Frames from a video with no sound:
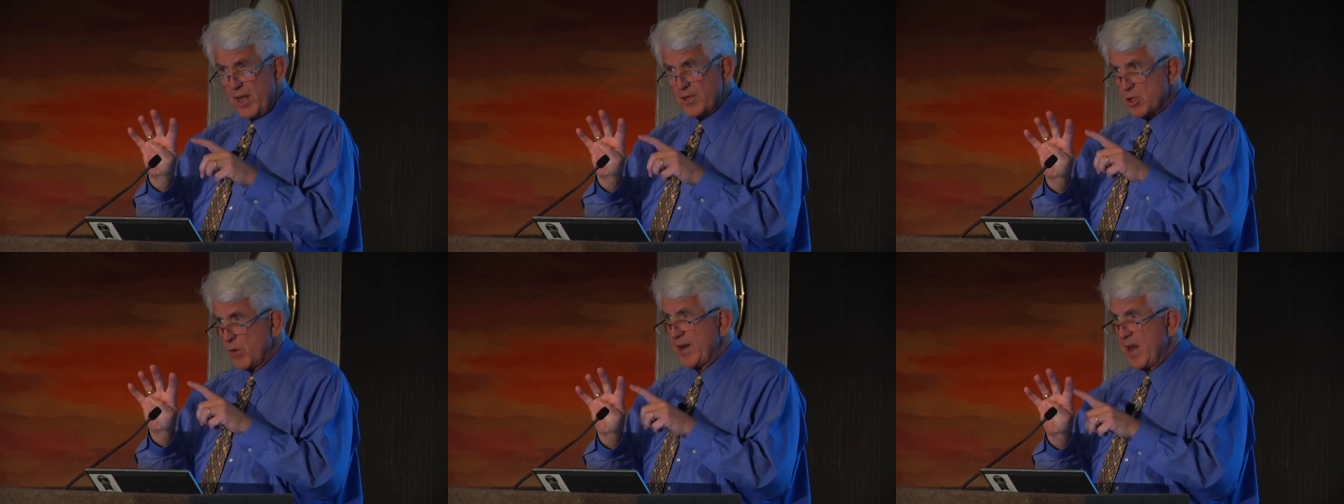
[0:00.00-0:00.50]

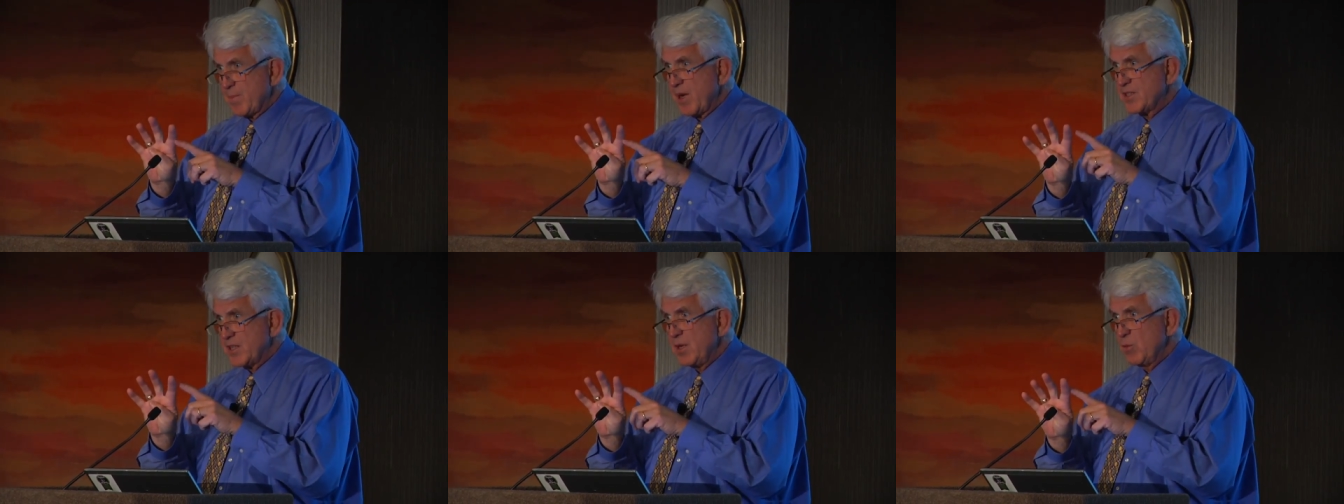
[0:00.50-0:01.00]
And so at
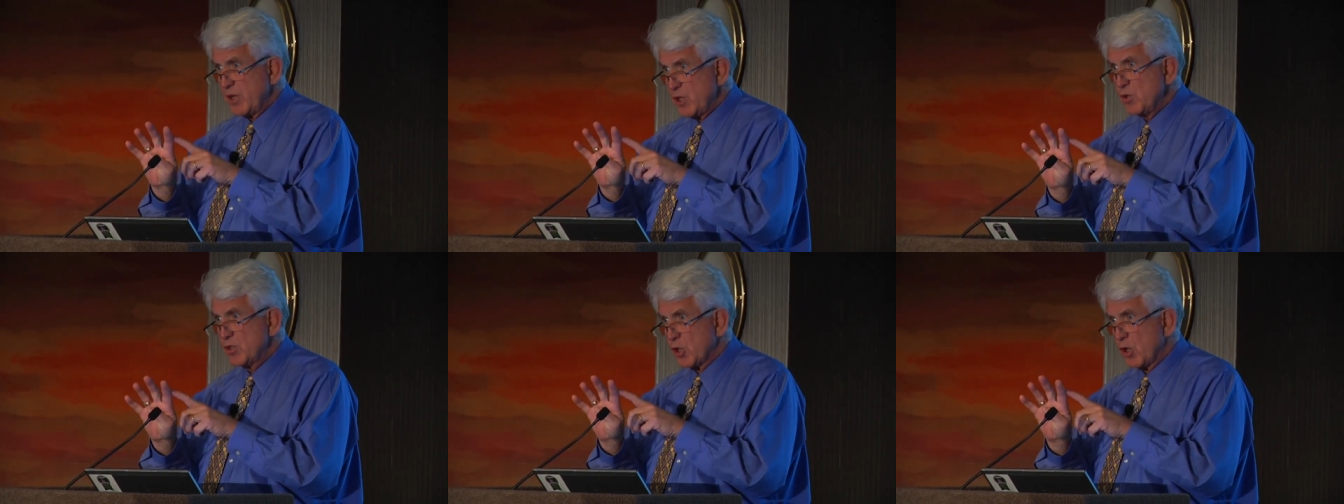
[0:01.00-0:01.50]
MIT, we
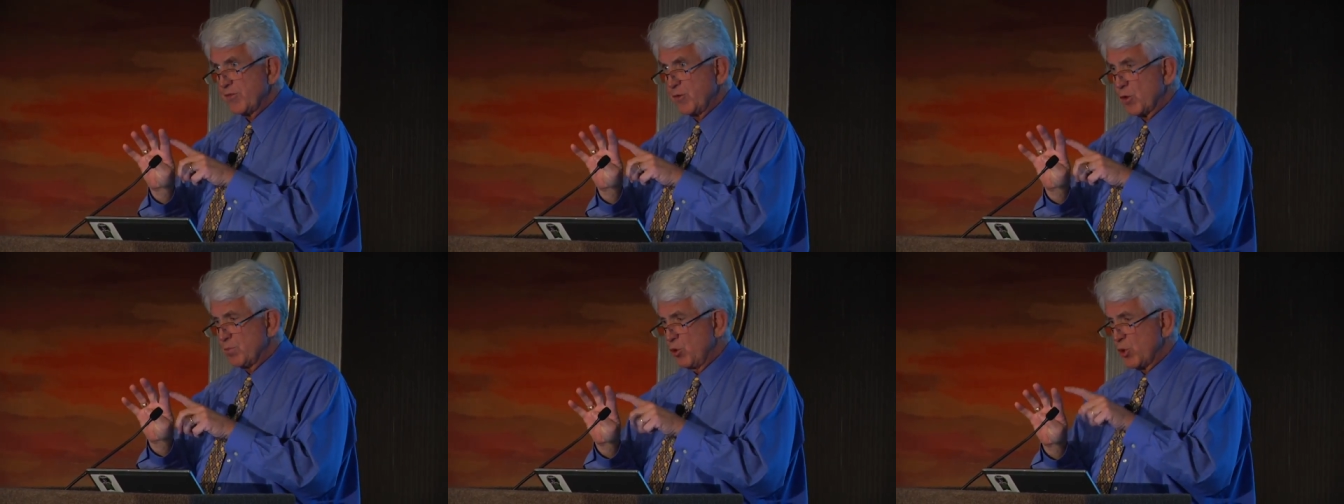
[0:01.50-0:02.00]
used all
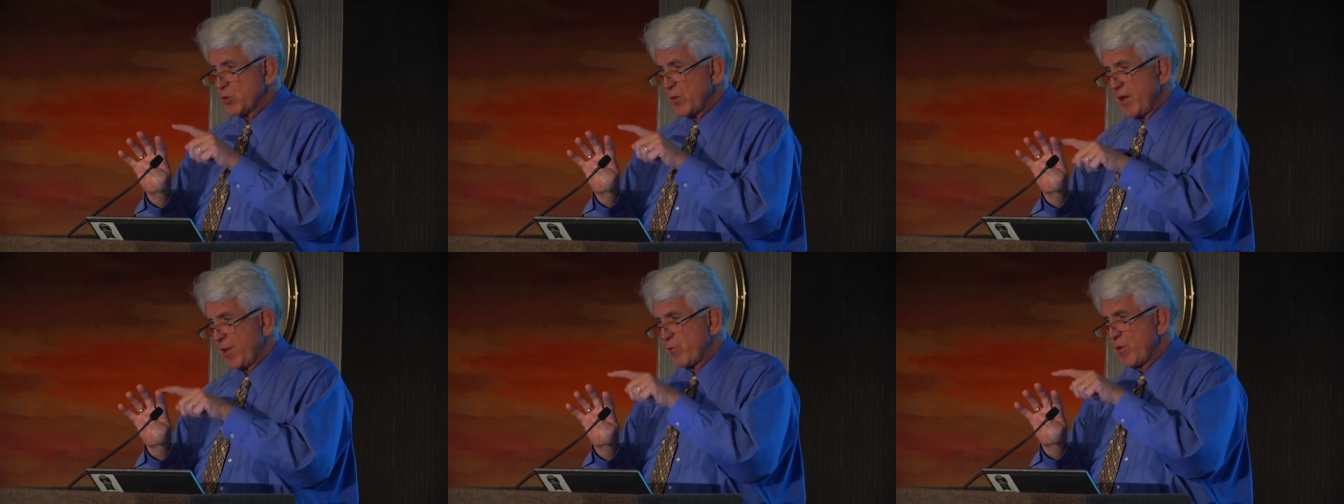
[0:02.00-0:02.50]
four ports.
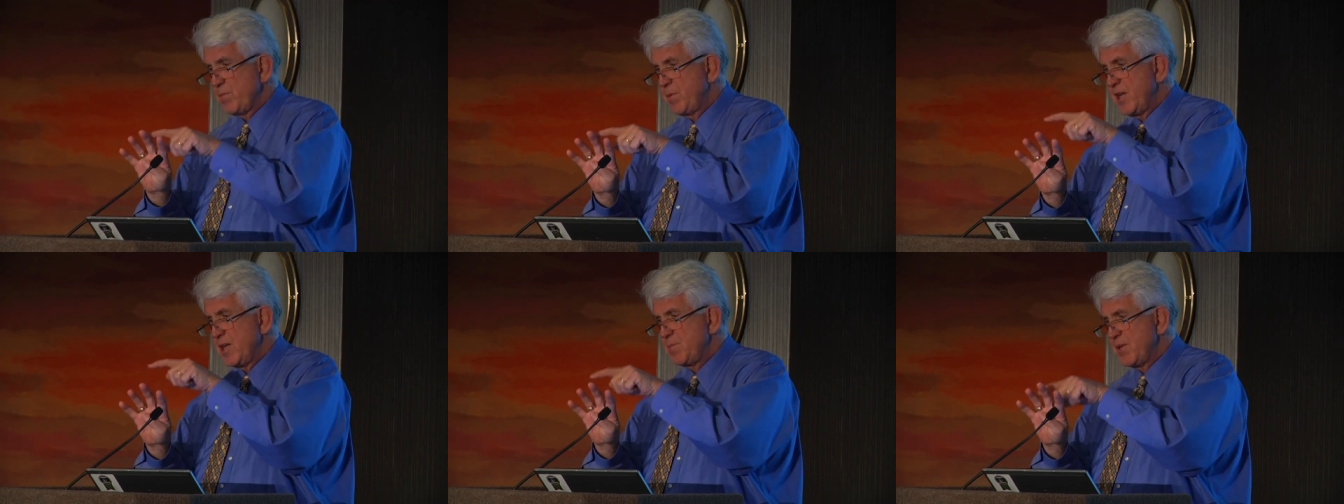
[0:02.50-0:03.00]
We had three
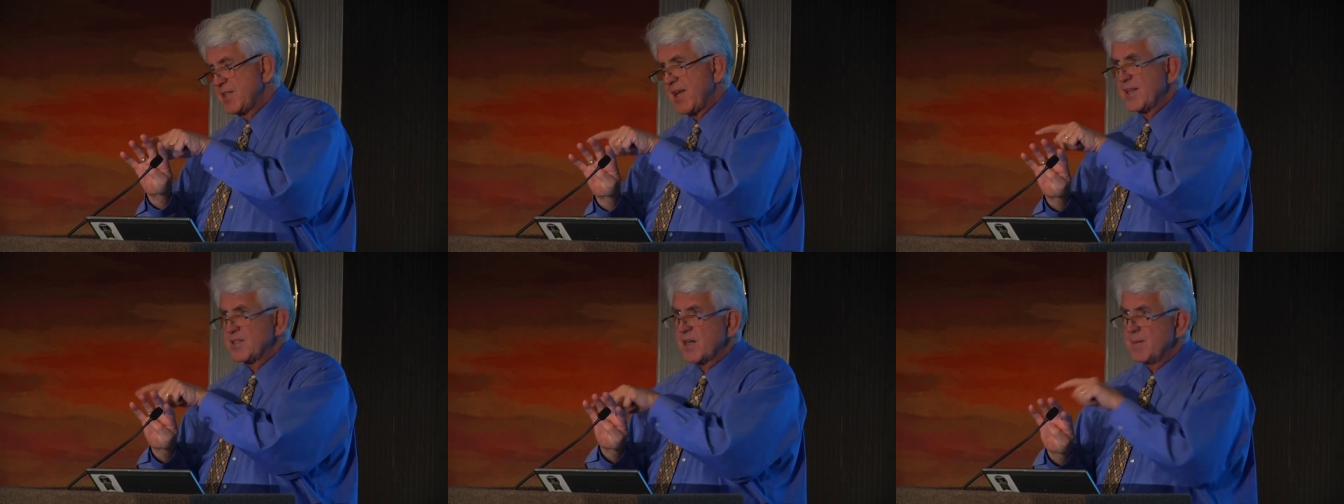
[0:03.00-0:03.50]

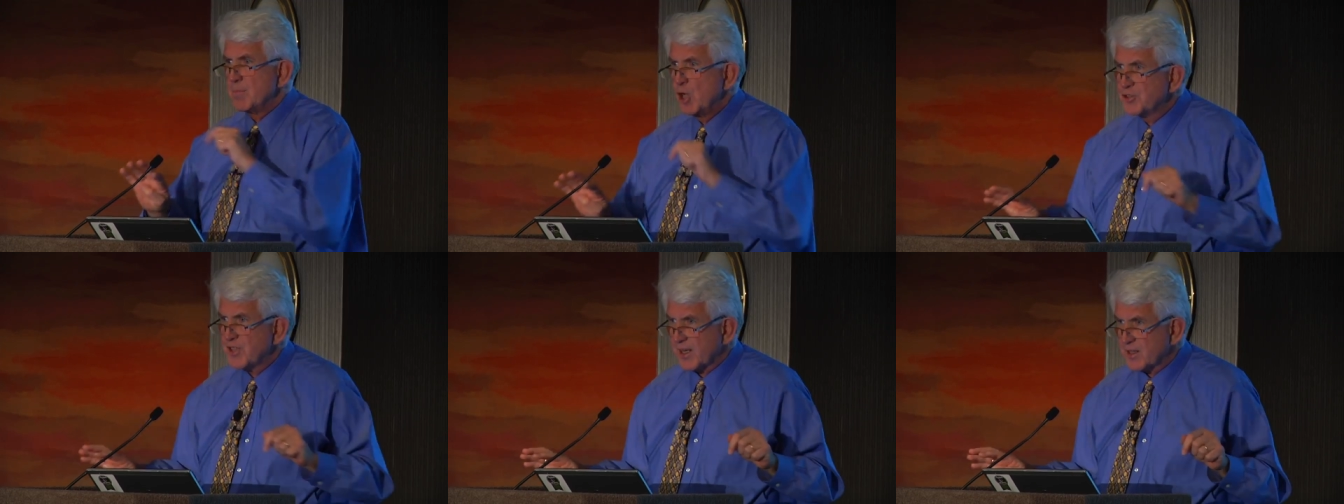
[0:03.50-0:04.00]
PDP-10s and a
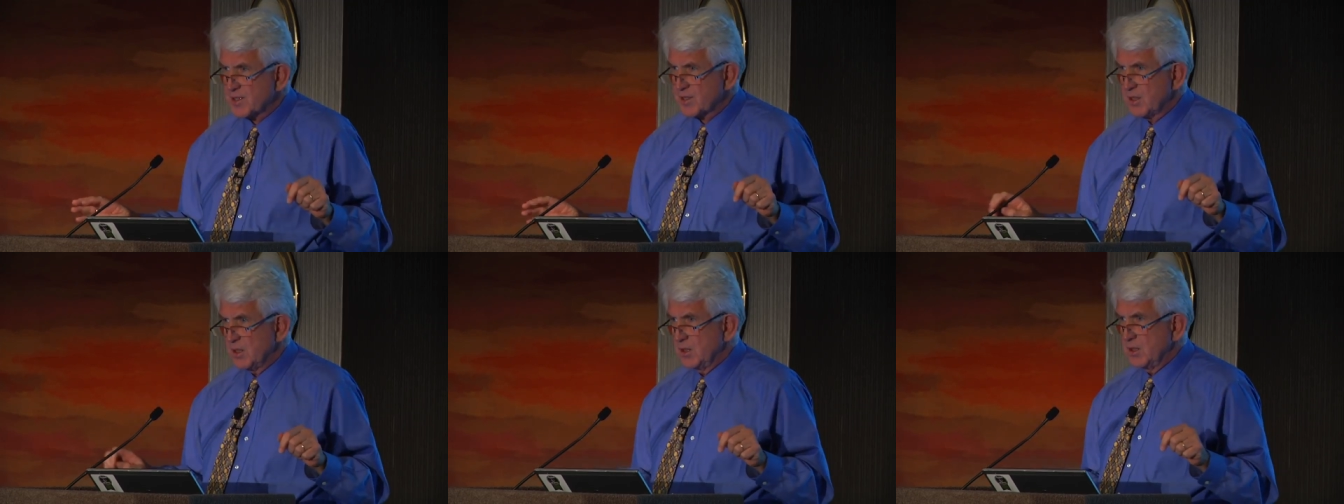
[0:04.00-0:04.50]

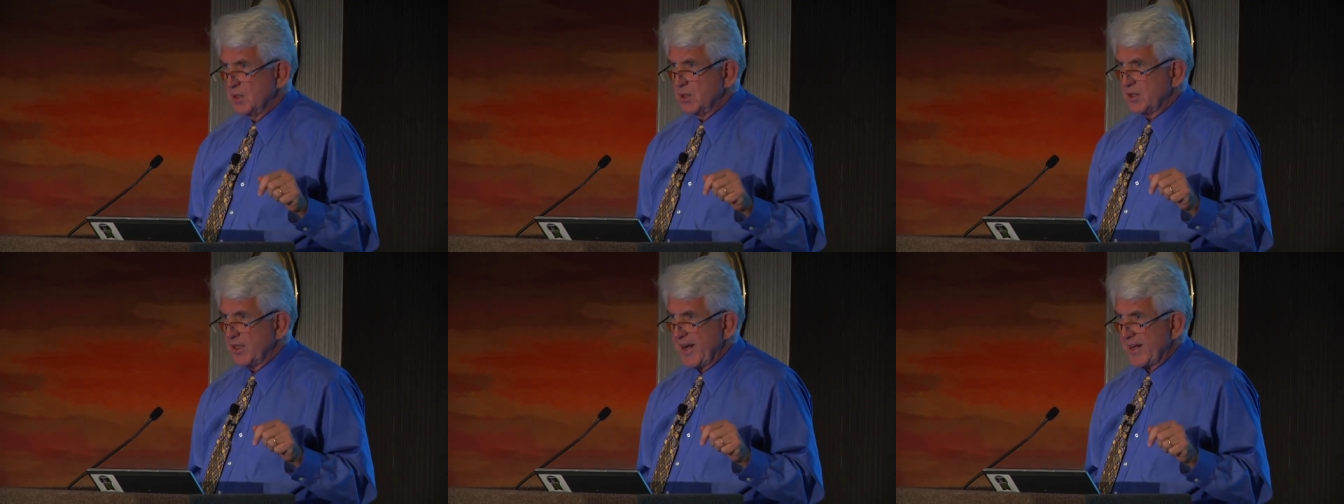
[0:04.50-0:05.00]
Multics
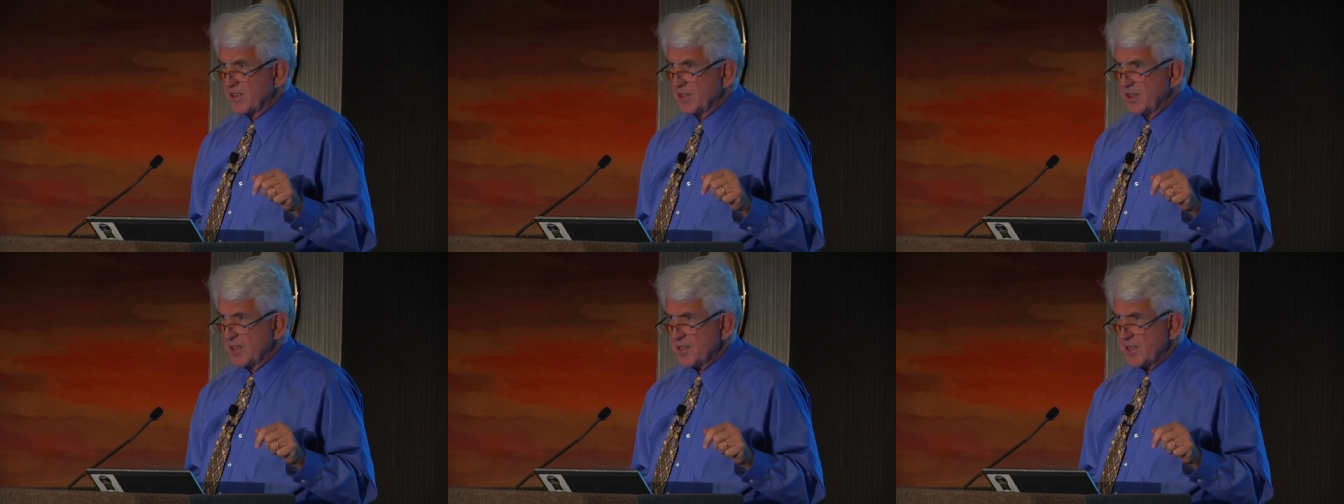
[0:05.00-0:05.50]

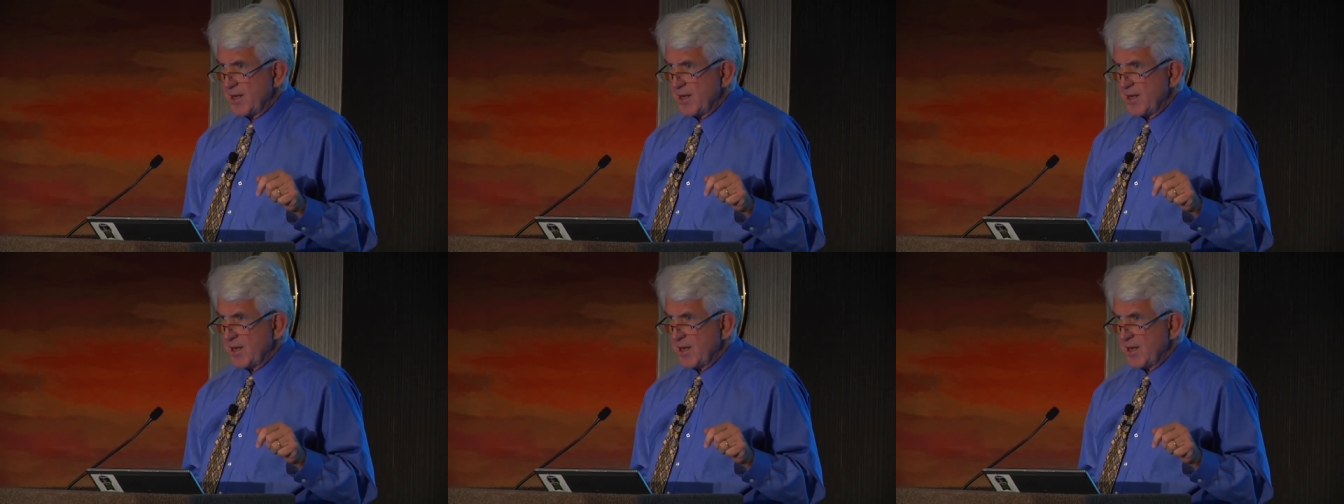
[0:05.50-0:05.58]
connected to this